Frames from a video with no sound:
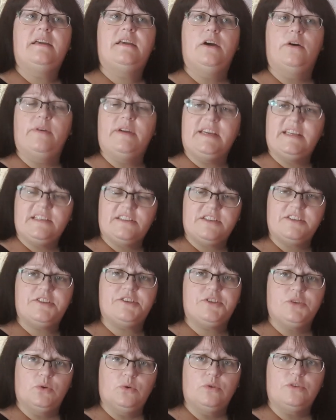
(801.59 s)
Going into
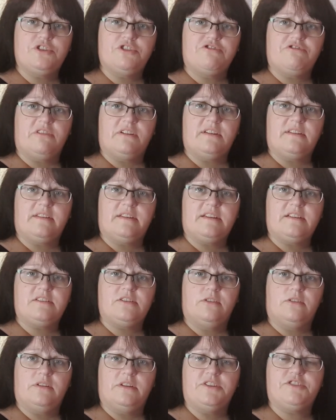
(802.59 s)
store to try things
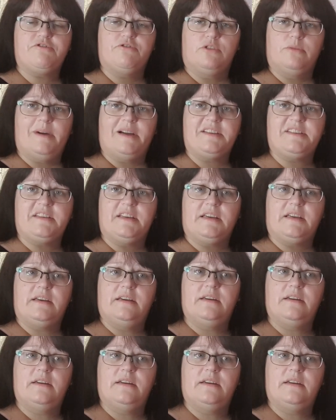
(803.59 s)
on is traumatic.